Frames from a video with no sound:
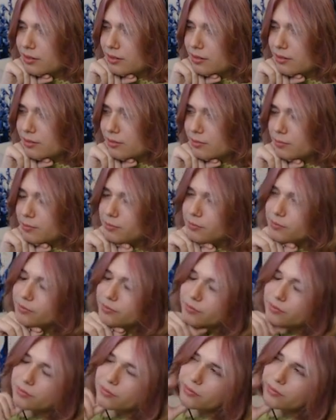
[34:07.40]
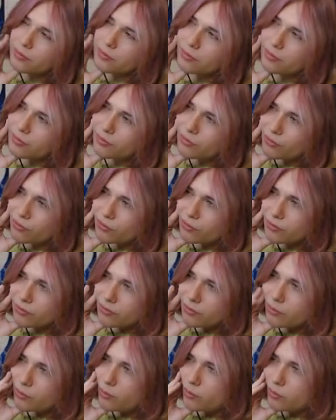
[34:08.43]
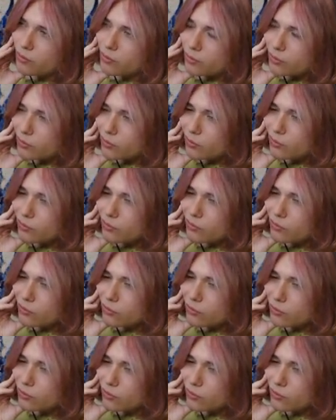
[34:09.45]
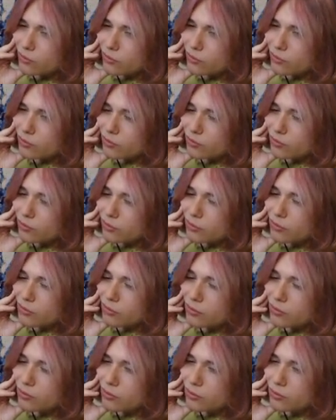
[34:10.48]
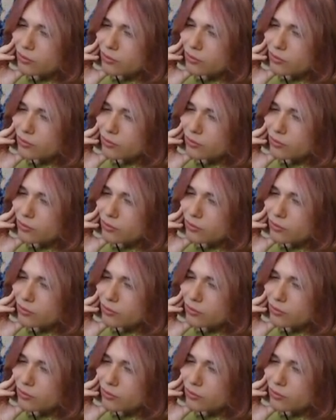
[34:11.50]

[no speech]